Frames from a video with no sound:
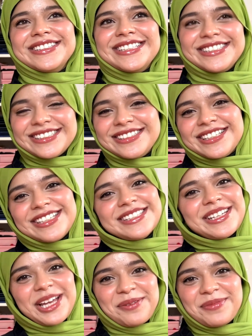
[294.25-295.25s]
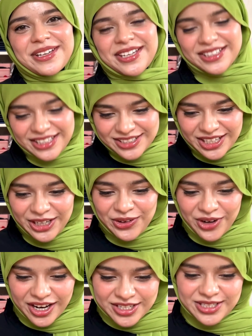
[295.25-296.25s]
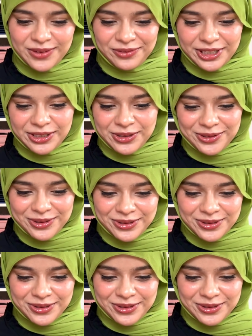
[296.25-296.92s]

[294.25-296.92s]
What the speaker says: this is the reason I'm making this introduction video.